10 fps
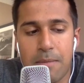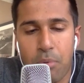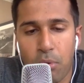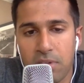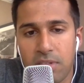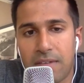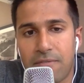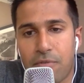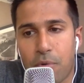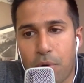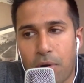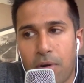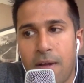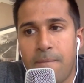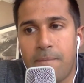important thing for
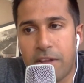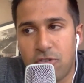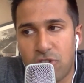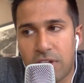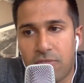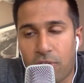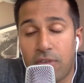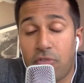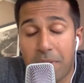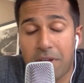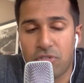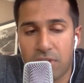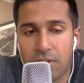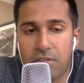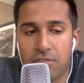information
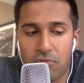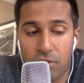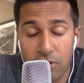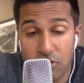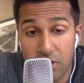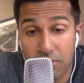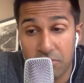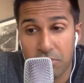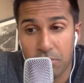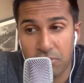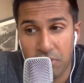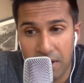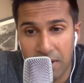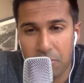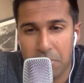theorists and for engineers who are
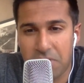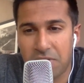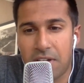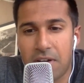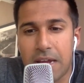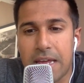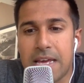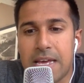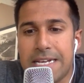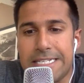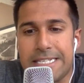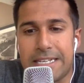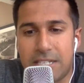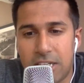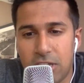studying information theory is to
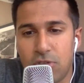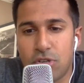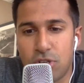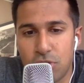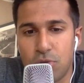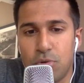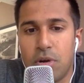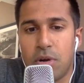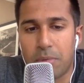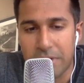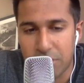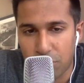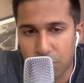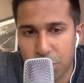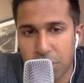continue to do
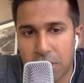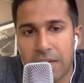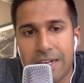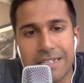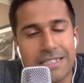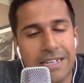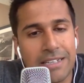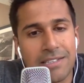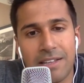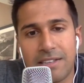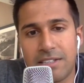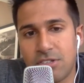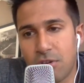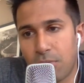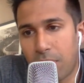research. It's not to let this
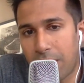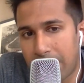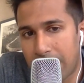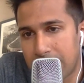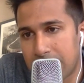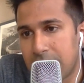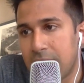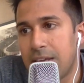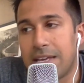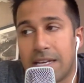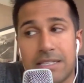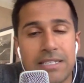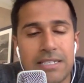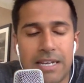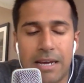go to our heads. Yes,
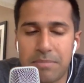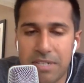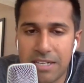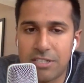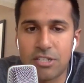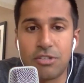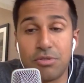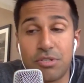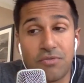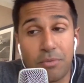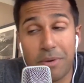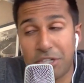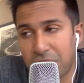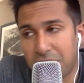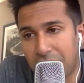it's tempting to use
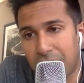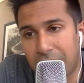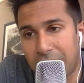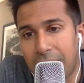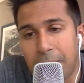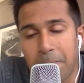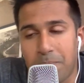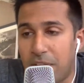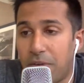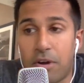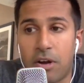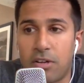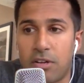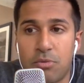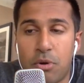information theory
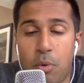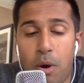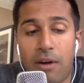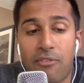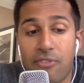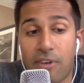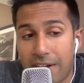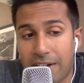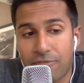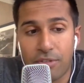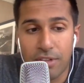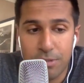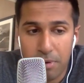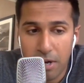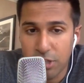to acquire funding for this
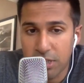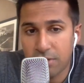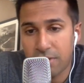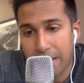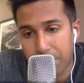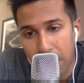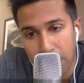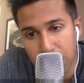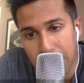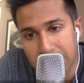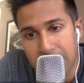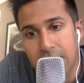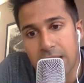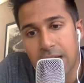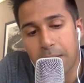project or that project.
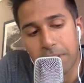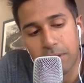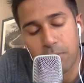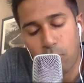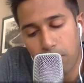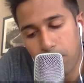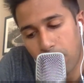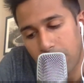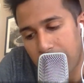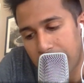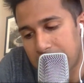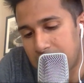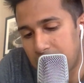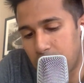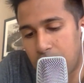But the more important thing is
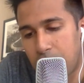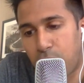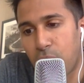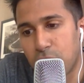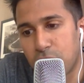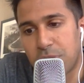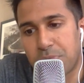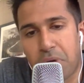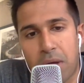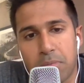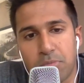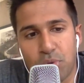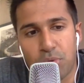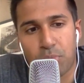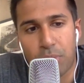that we approach these problems
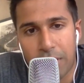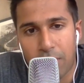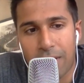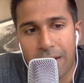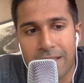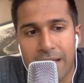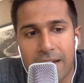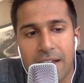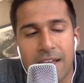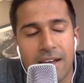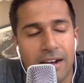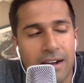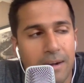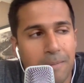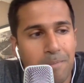with rigor, and that
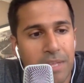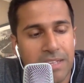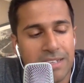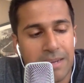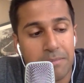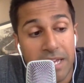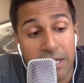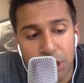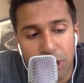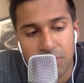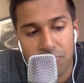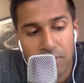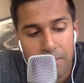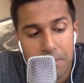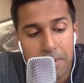the temptation for
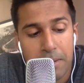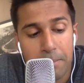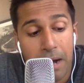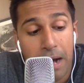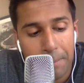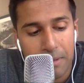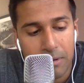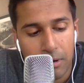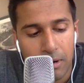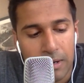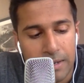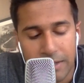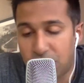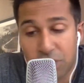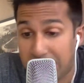them to become popular
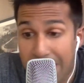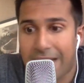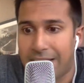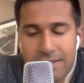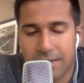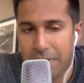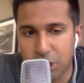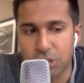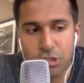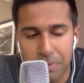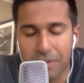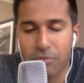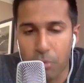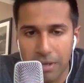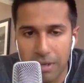is just that, a temptation that should be
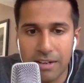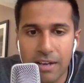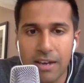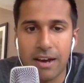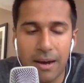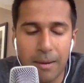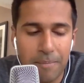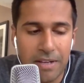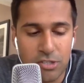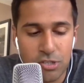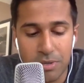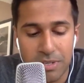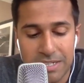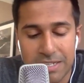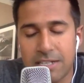avoided. And so
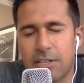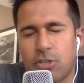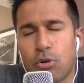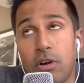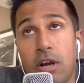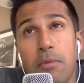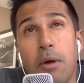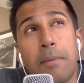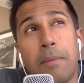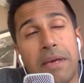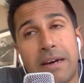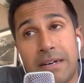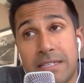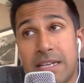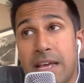it's an extraordinary moment
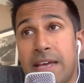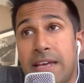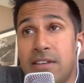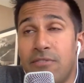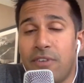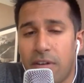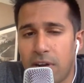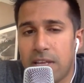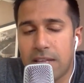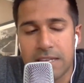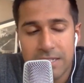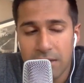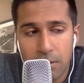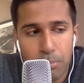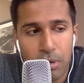because he's
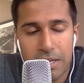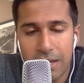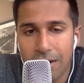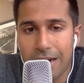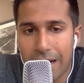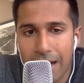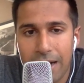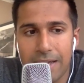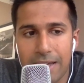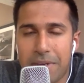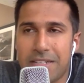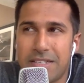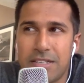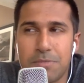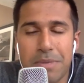still a pretty young guy. I mean, he's in
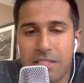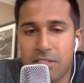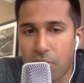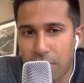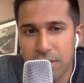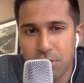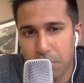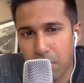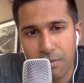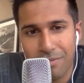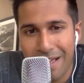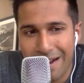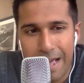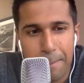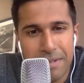his mid-30s when all of that
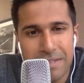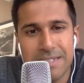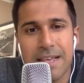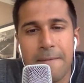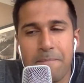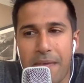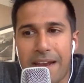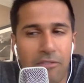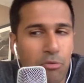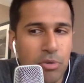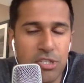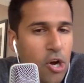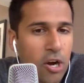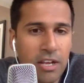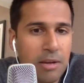happens, and everyone's
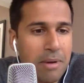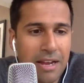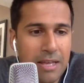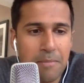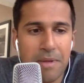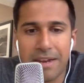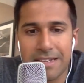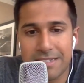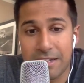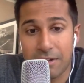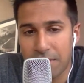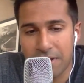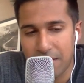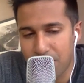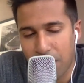talking about him and his theory
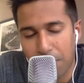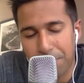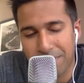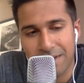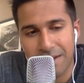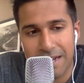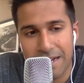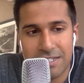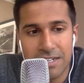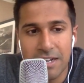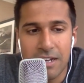that he developed as the next